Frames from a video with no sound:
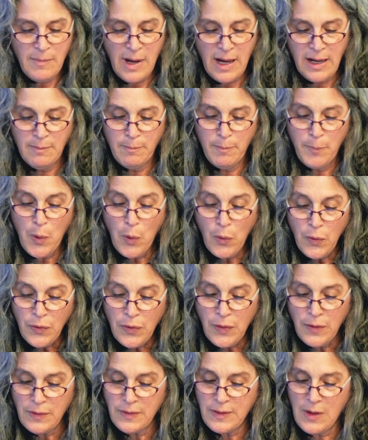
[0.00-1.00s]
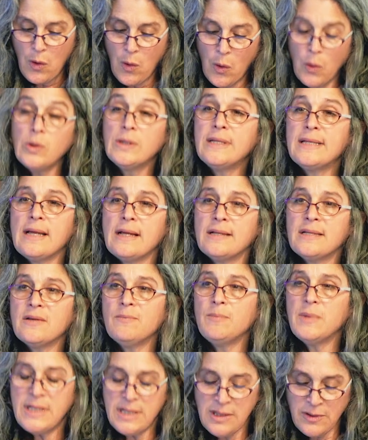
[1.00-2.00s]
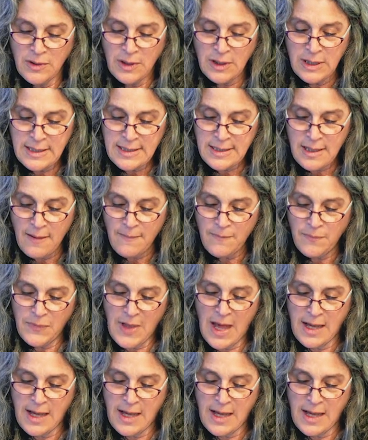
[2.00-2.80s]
mind both the old sense of materialism,